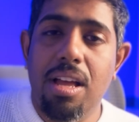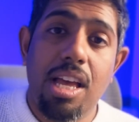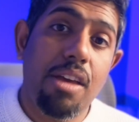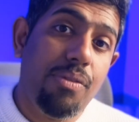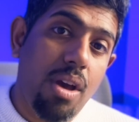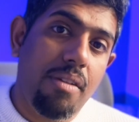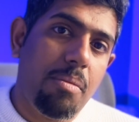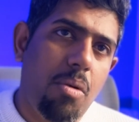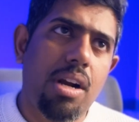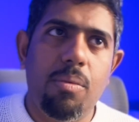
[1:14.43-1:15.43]
If you have a
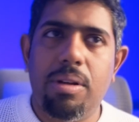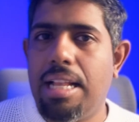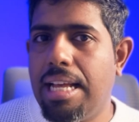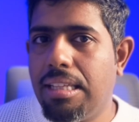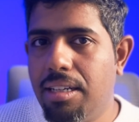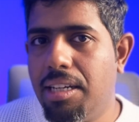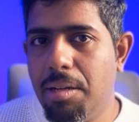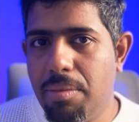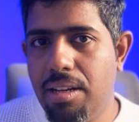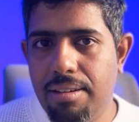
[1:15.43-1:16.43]
model with like 13
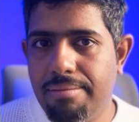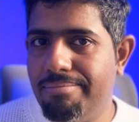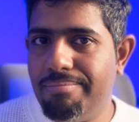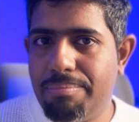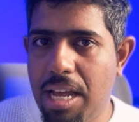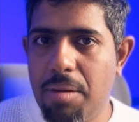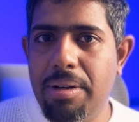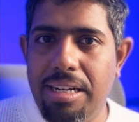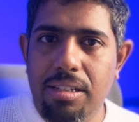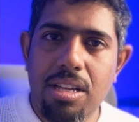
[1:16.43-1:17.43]
billion
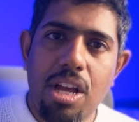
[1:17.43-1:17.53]
parameters,